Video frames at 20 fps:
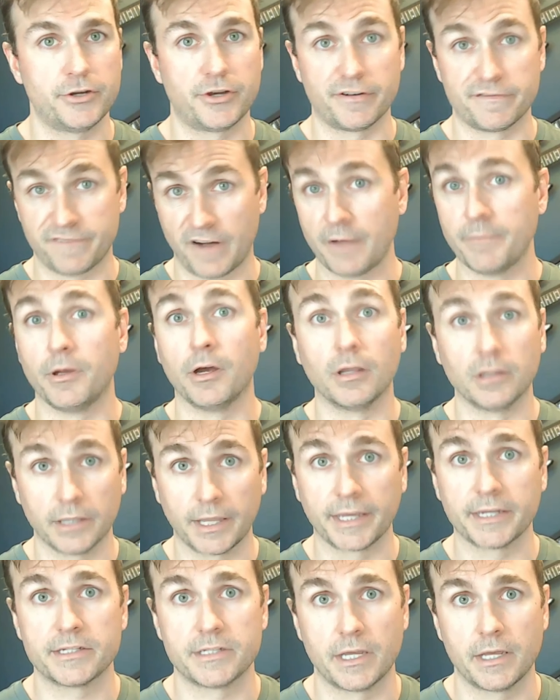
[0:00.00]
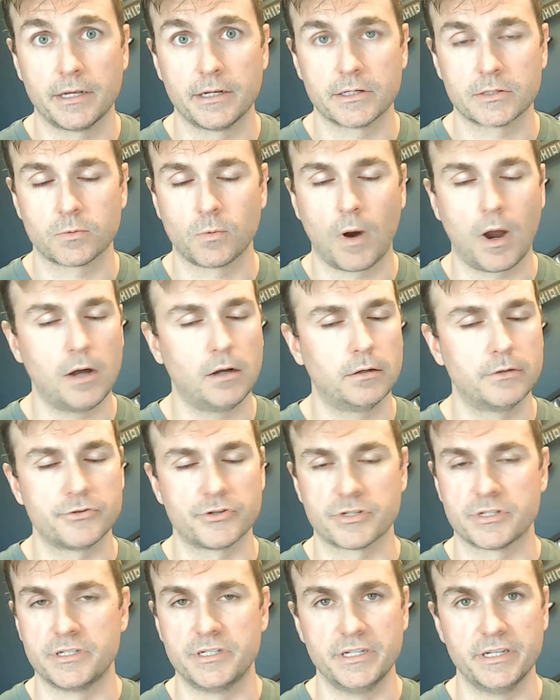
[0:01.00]
You can find me on LinkedIn as well and
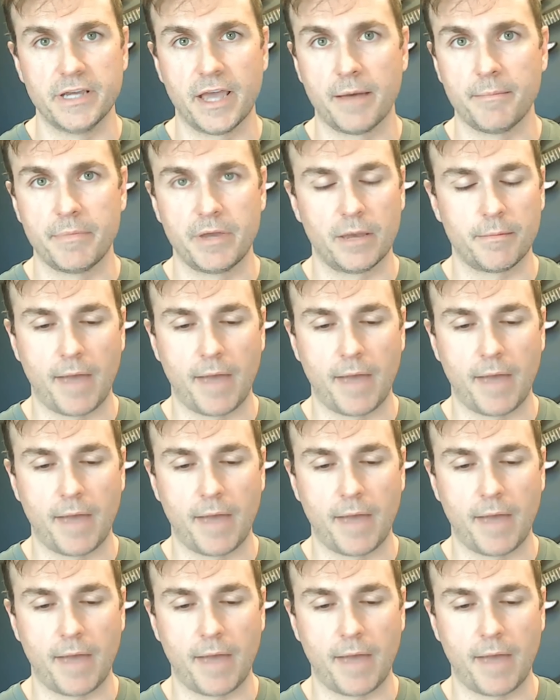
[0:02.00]
just DM me.